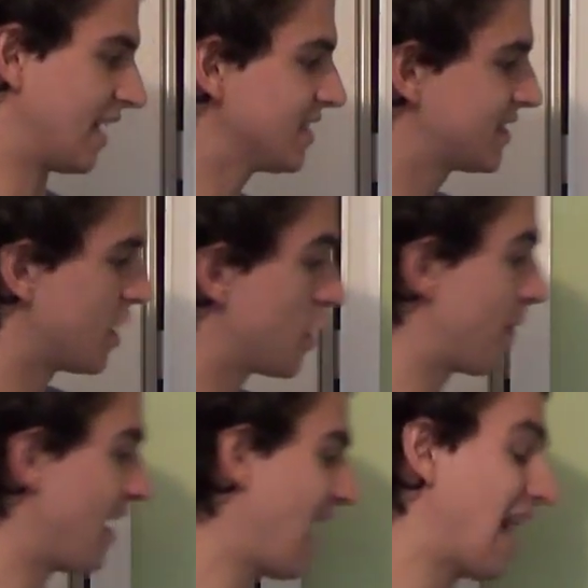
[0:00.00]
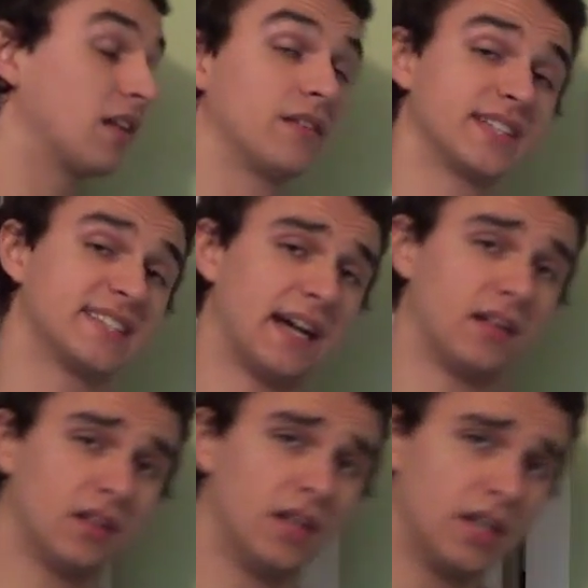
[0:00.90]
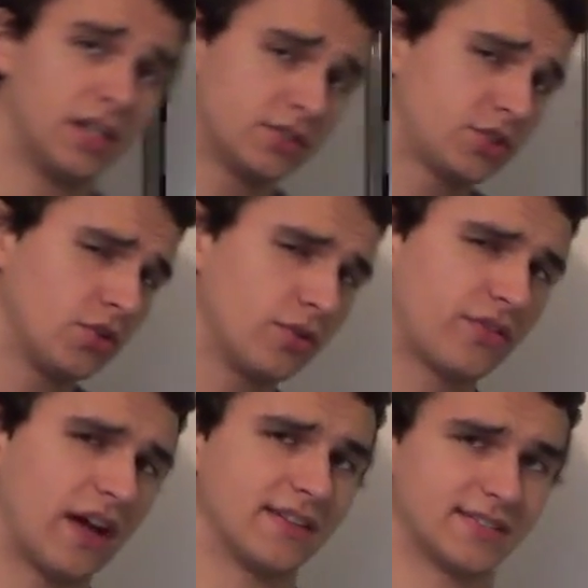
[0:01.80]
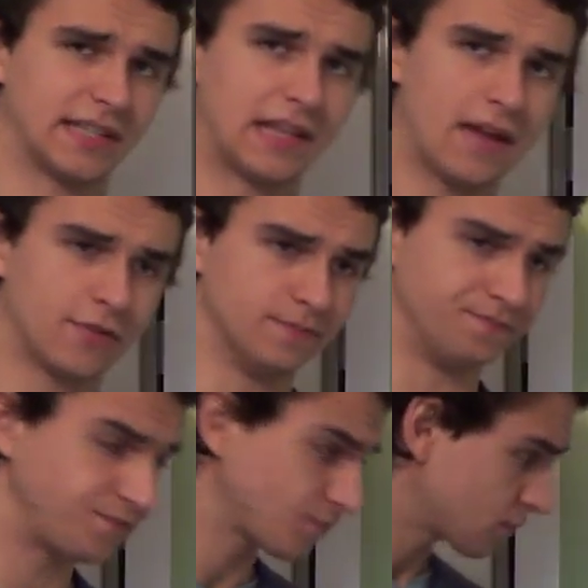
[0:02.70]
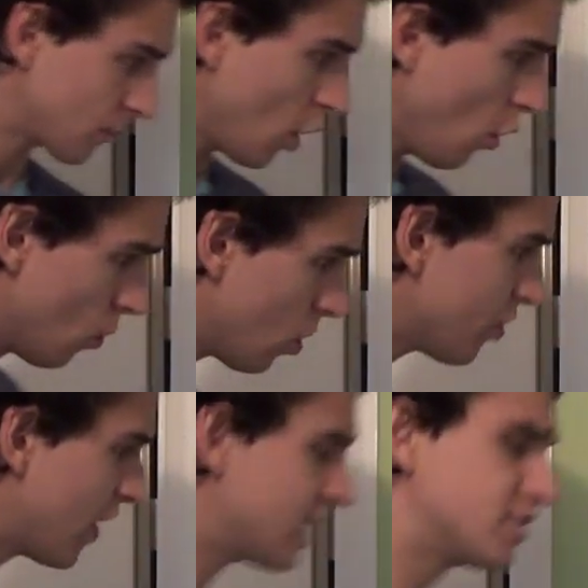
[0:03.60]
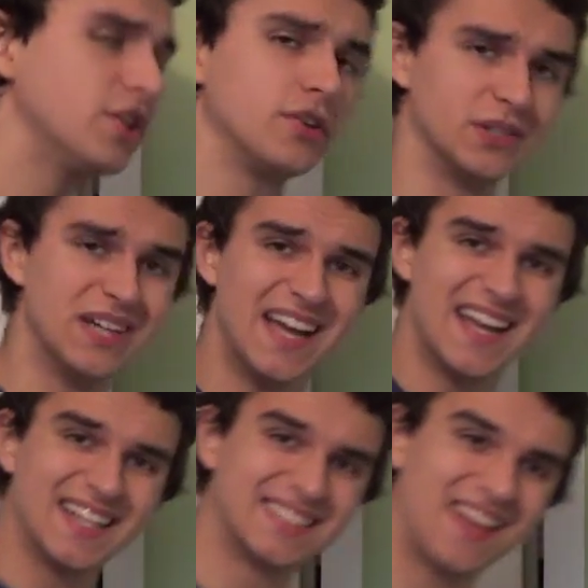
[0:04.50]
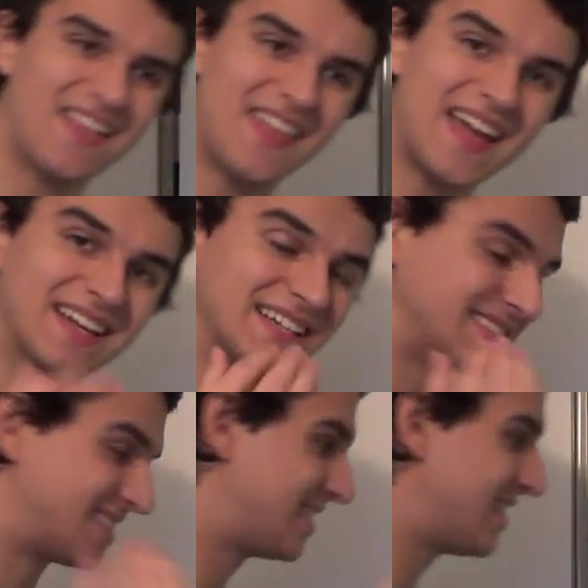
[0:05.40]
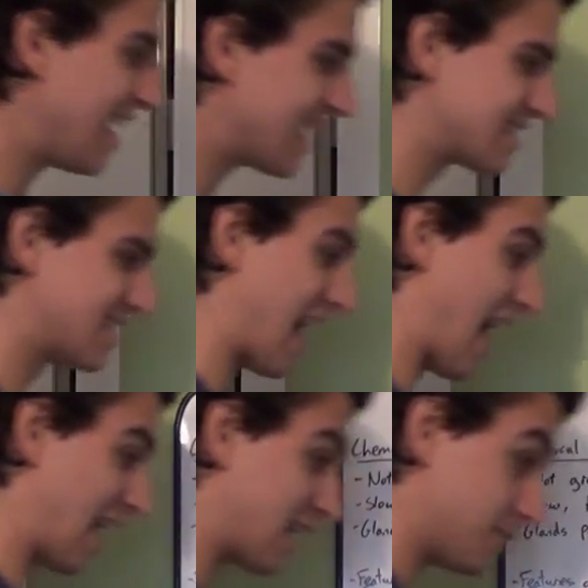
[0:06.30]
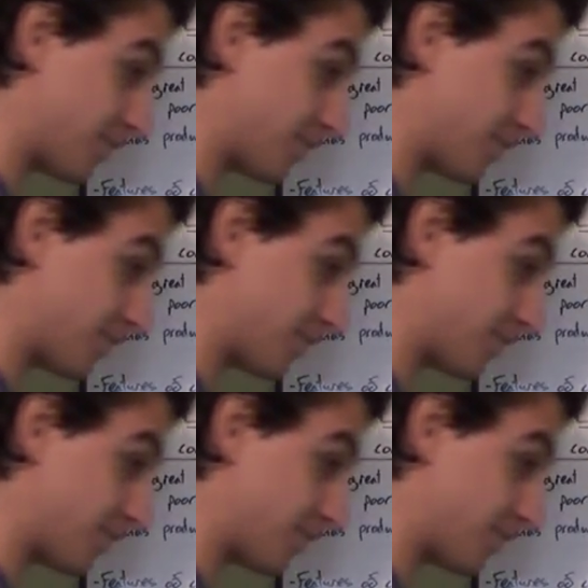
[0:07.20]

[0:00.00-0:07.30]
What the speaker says: as studied by Allen et al. In 2011. What they do is that they zigzag